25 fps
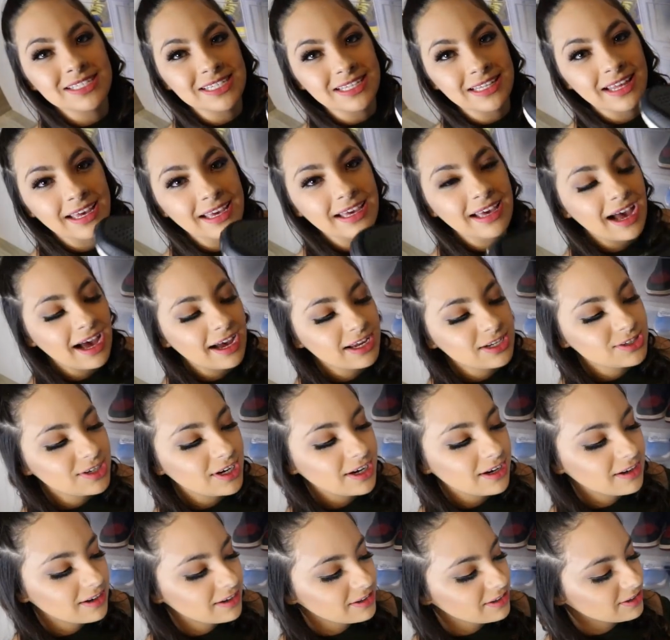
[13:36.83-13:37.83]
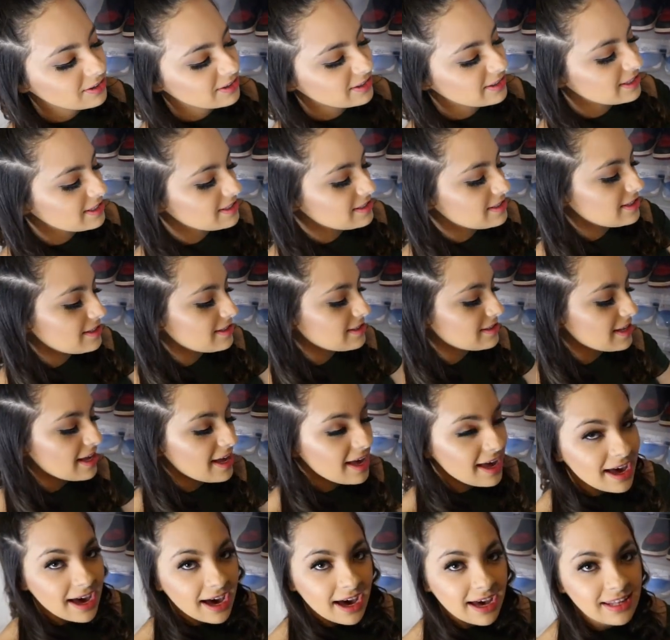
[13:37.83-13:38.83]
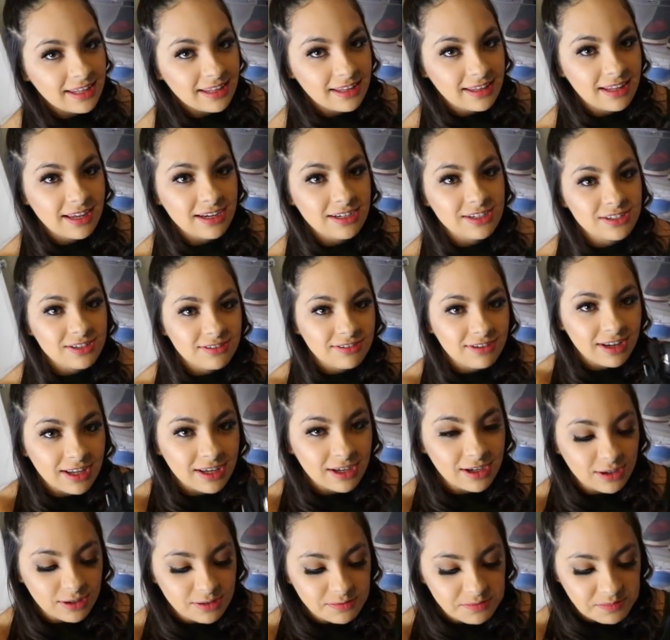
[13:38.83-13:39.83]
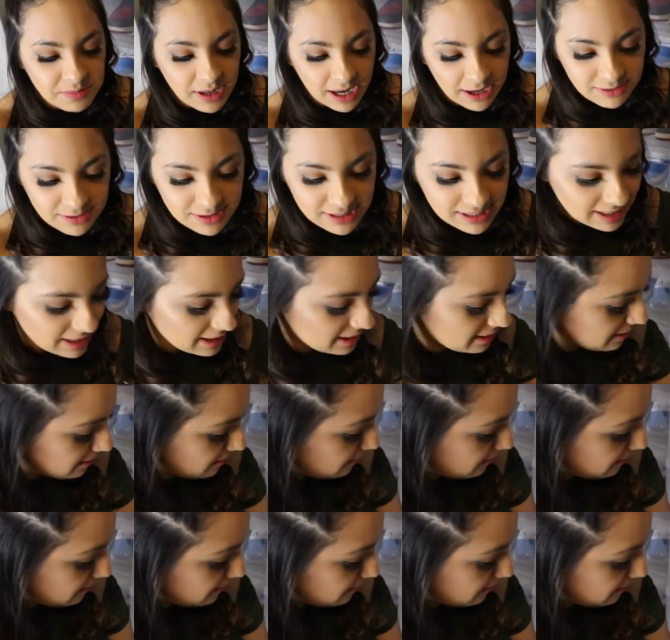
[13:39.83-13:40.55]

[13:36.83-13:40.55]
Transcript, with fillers: bouncy. Like I tried yeah. on your Yeezys and they just feel like you're bouncing in